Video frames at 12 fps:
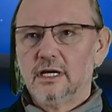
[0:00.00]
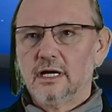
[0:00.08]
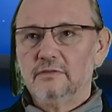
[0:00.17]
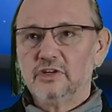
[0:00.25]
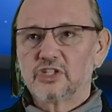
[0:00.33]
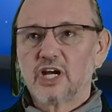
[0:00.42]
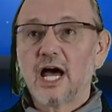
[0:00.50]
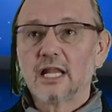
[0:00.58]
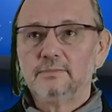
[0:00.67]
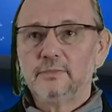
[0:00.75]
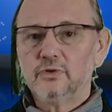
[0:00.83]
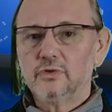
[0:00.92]
which
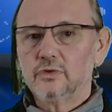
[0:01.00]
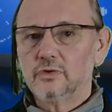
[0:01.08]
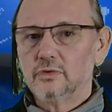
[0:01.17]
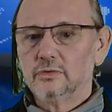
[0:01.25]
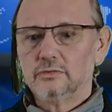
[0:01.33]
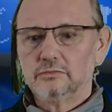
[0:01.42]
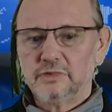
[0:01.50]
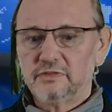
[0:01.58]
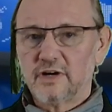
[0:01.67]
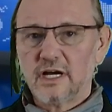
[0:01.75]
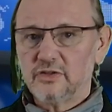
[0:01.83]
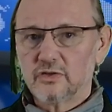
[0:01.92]
help you
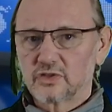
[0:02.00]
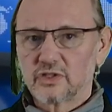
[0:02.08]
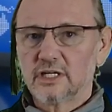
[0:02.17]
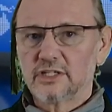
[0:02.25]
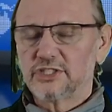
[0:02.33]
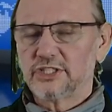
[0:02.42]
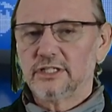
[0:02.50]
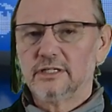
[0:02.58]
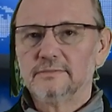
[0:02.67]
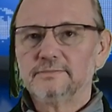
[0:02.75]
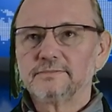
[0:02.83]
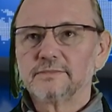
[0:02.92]
define your strategy
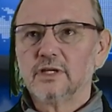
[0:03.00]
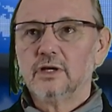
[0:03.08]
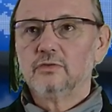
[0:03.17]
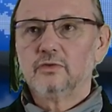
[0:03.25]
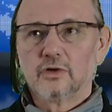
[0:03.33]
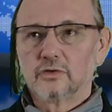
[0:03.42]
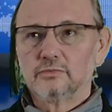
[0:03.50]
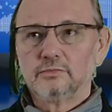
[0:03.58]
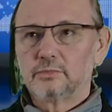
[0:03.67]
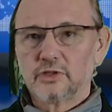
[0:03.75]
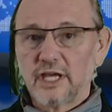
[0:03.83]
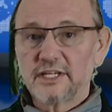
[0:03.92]
for
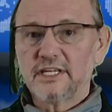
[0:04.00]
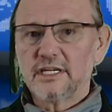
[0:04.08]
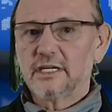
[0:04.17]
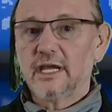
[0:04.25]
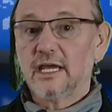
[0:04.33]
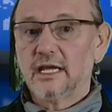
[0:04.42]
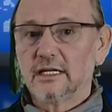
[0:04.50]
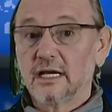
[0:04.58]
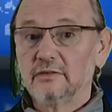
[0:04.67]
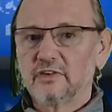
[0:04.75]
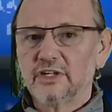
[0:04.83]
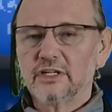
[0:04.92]
protecting and
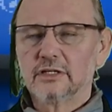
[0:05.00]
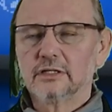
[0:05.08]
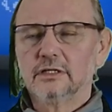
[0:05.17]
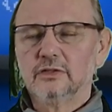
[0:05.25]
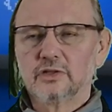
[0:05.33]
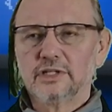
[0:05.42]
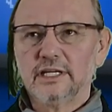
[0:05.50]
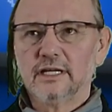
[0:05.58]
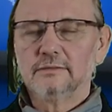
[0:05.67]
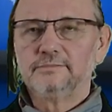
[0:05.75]
governing your data.